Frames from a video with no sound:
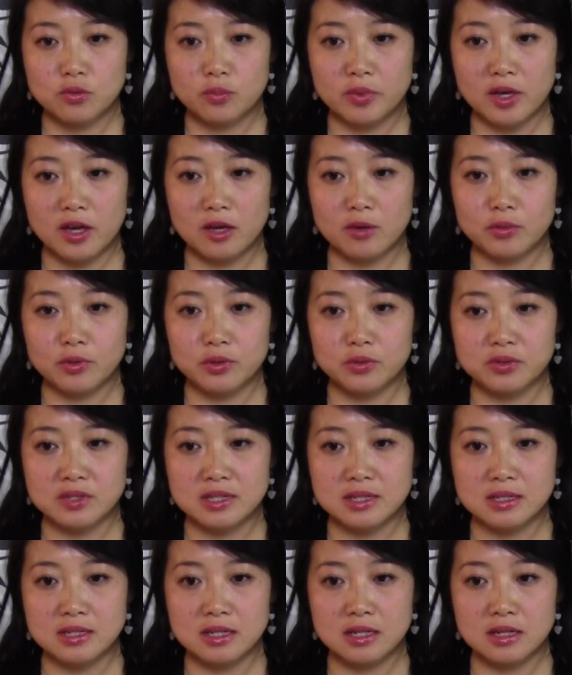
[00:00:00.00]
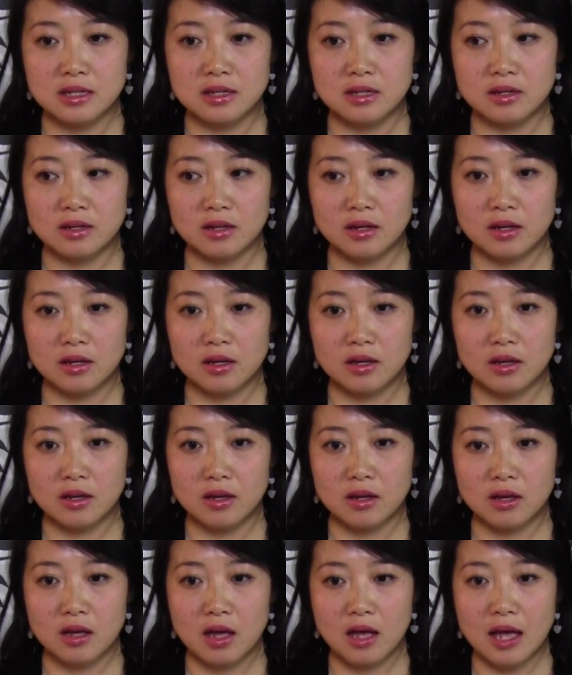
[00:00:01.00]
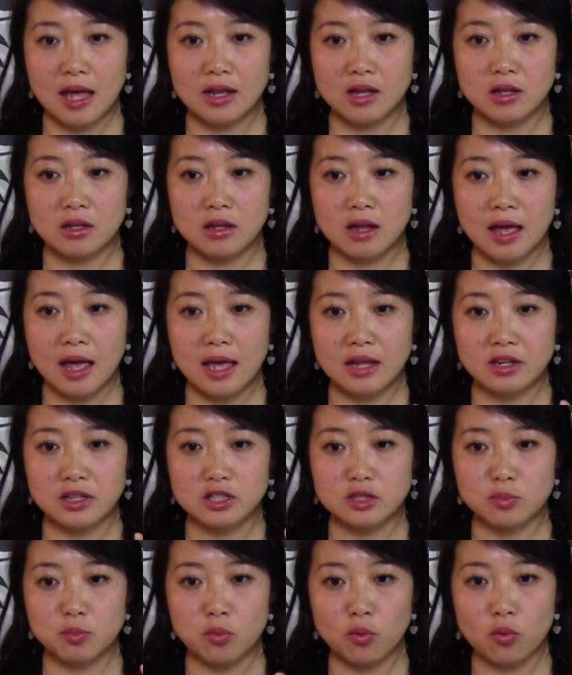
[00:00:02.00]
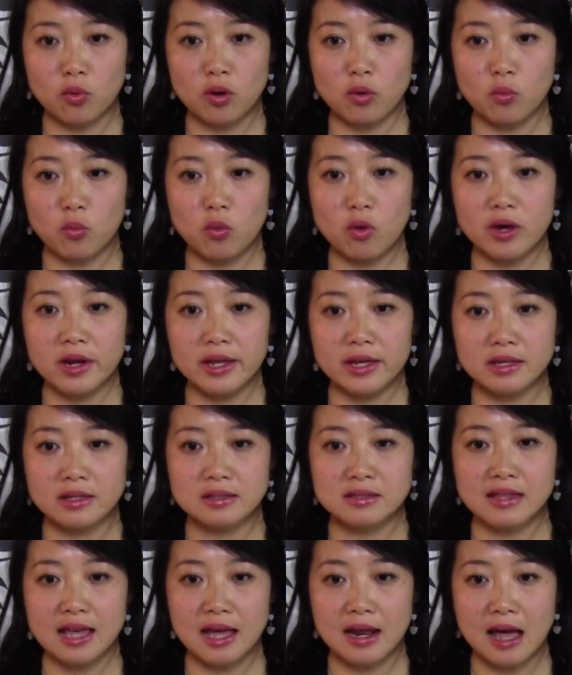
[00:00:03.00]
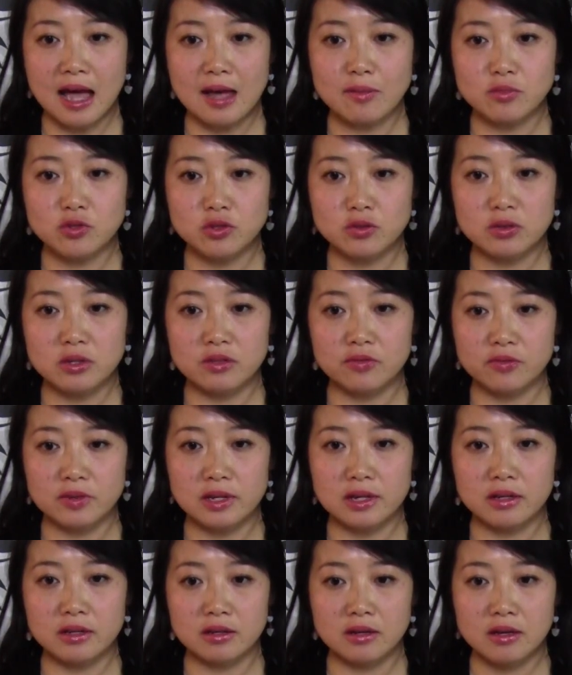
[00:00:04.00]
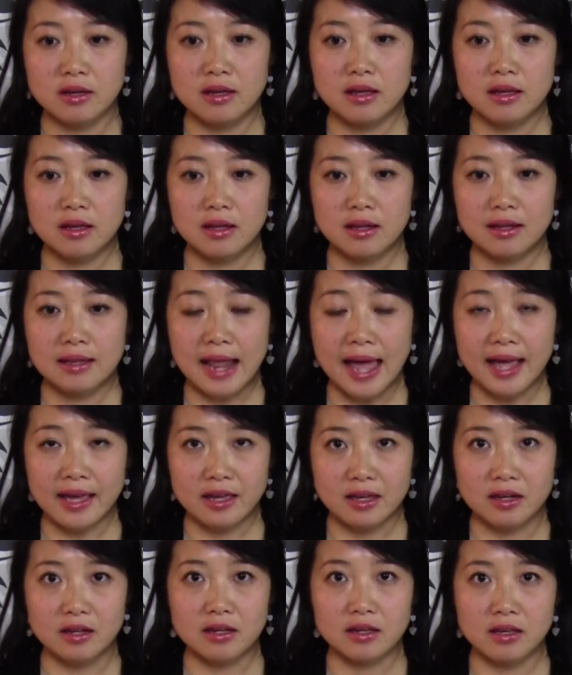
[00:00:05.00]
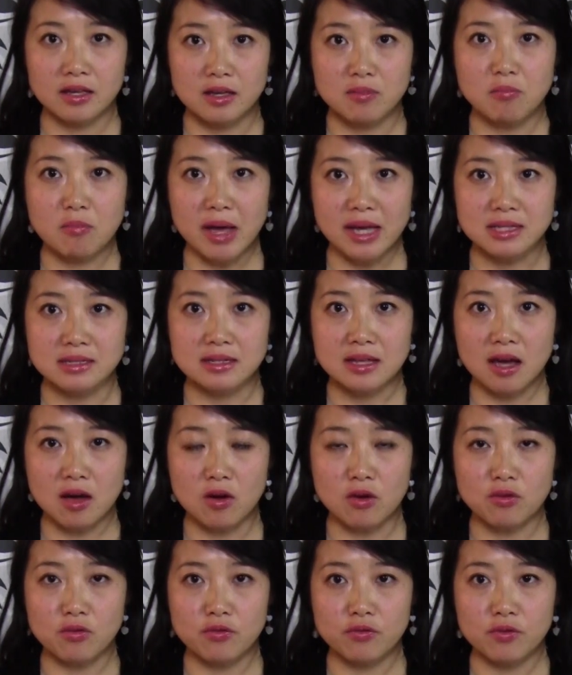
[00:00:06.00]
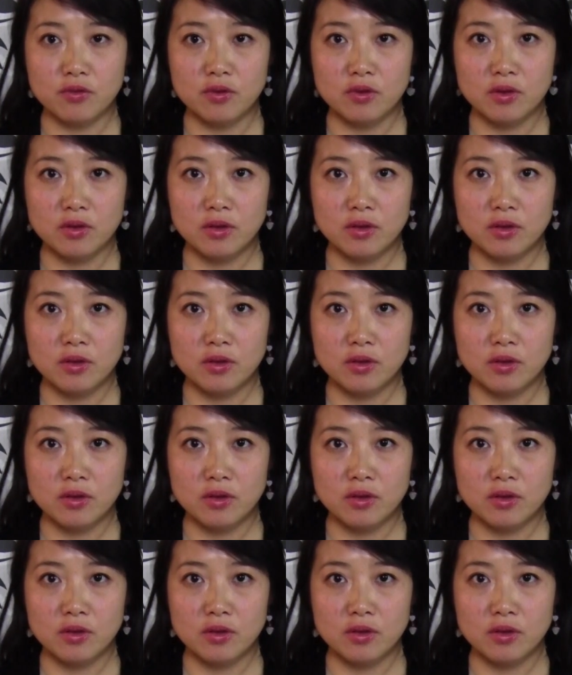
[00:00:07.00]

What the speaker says: be able to see and explore what is that I'm truly feeling lacking in myself,